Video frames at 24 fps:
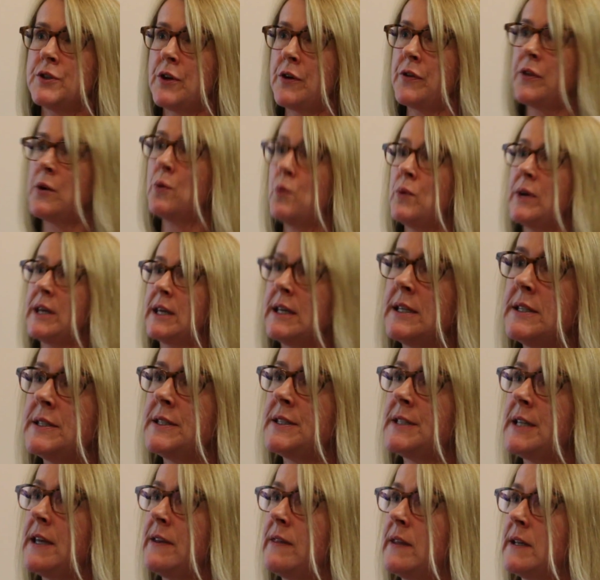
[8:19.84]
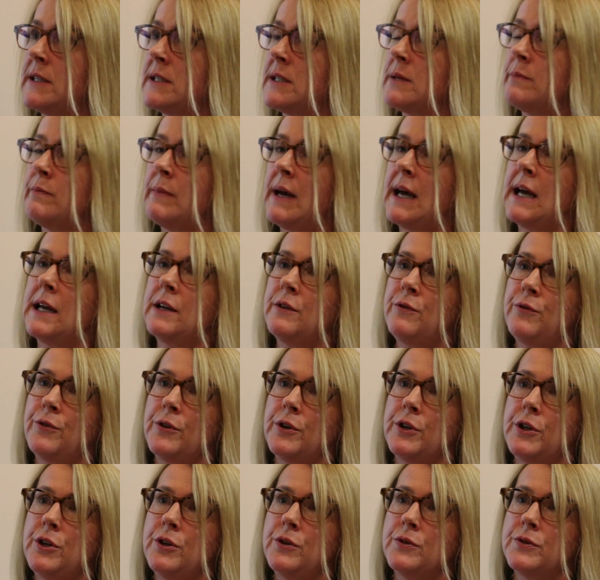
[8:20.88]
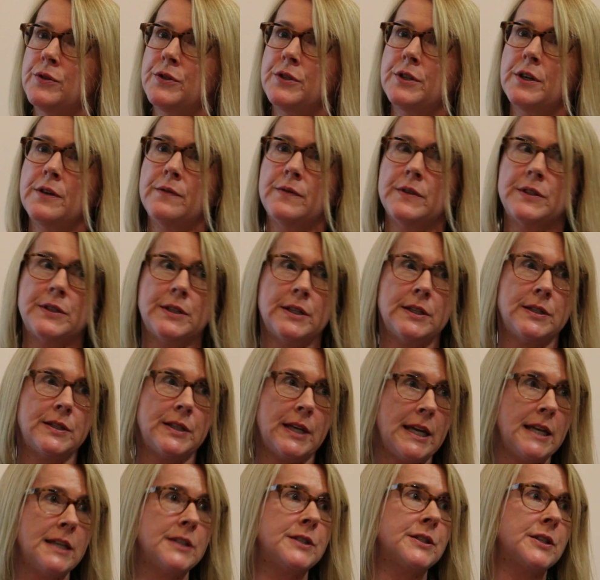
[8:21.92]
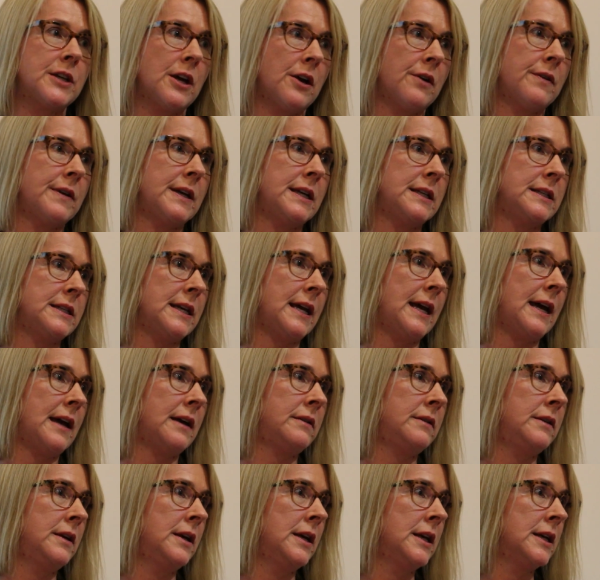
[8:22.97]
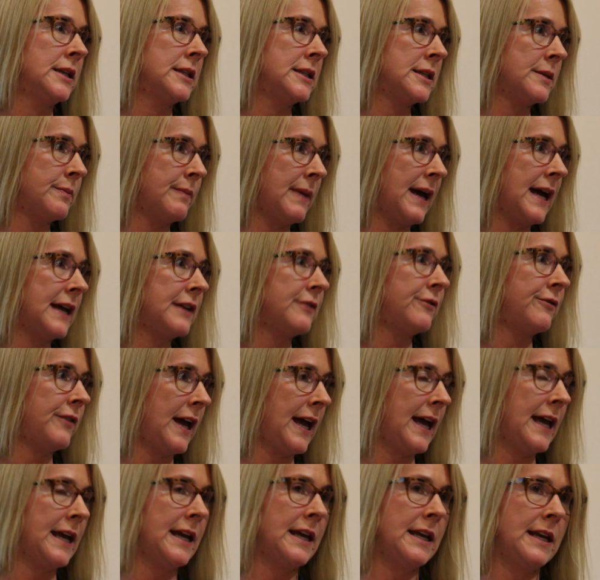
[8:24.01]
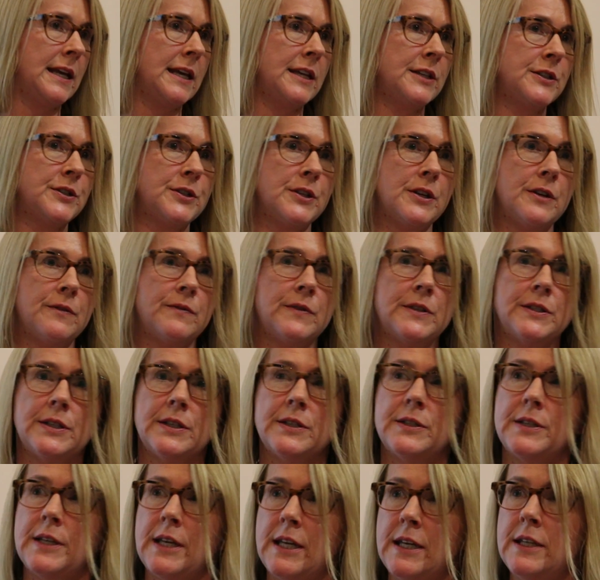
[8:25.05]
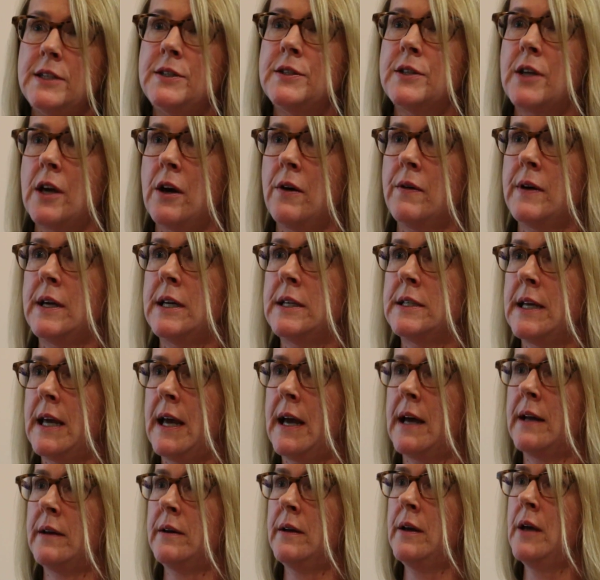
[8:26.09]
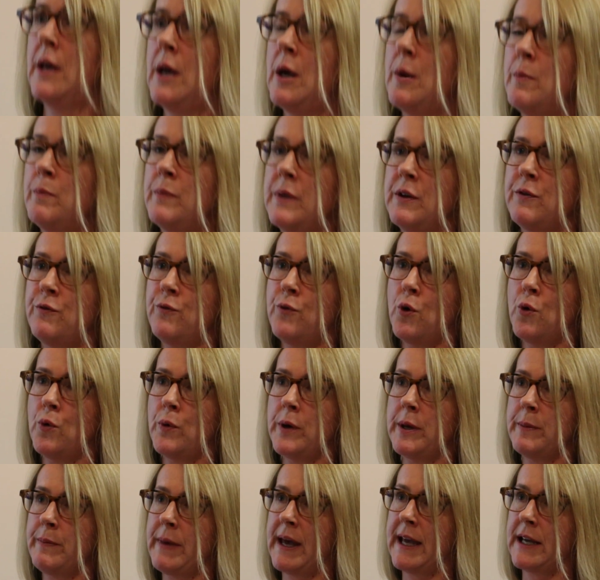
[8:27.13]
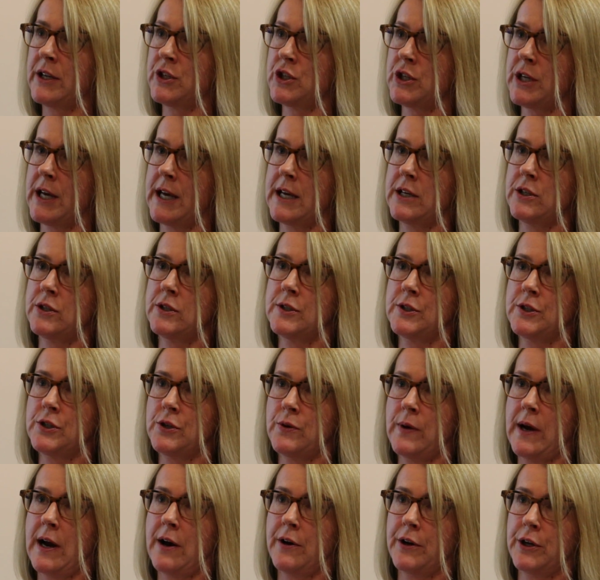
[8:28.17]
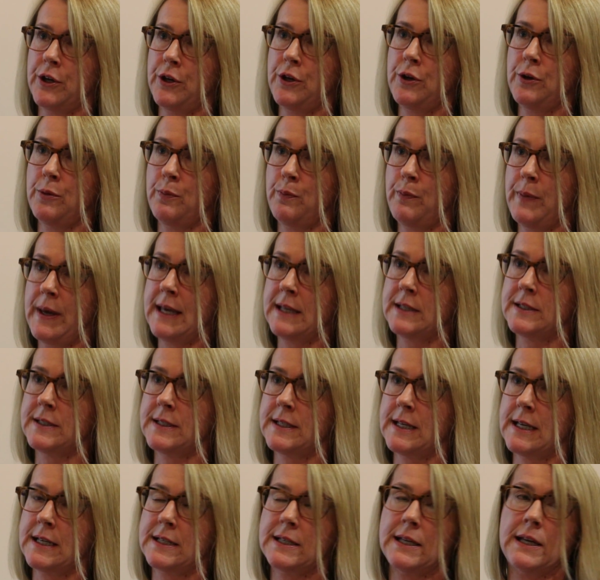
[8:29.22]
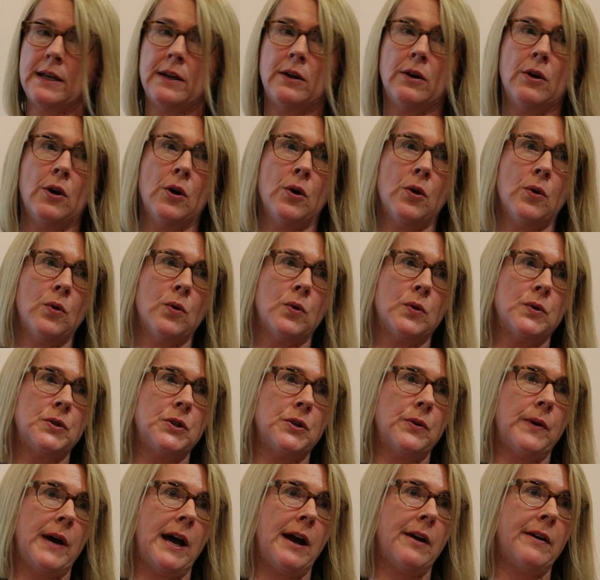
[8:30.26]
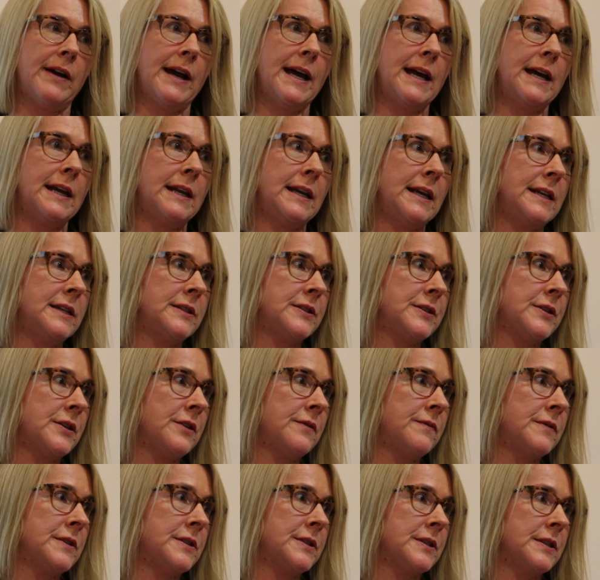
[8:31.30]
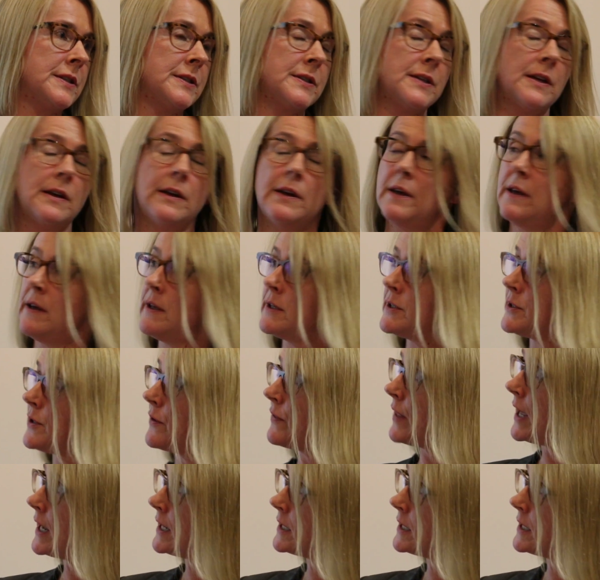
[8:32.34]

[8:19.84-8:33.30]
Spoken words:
so that we can see that demand for acute services is going down, demand for A&E services is going down, before we make changes to our acute bed setting or to our A&E services. So